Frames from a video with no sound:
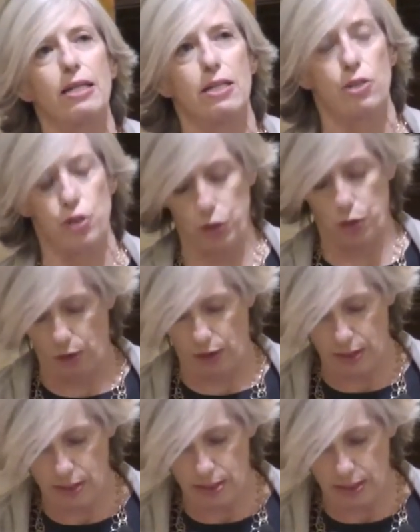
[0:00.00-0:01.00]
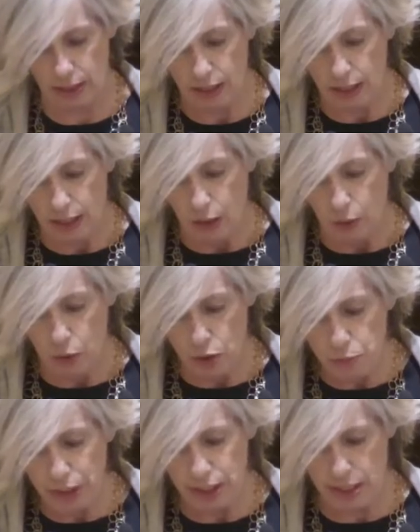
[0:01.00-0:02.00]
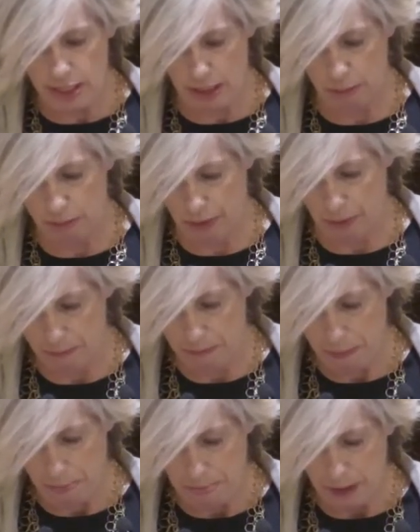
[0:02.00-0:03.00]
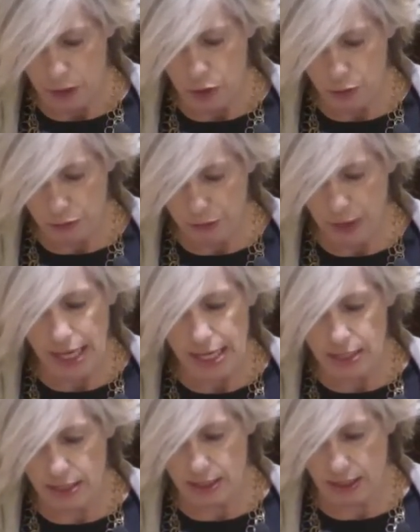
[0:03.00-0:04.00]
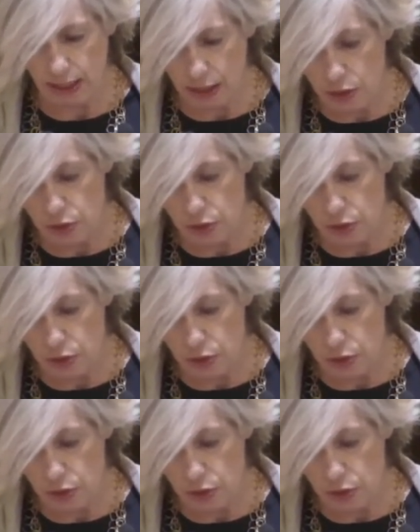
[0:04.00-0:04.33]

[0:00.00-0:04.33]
this choice was pretty simple: to face and to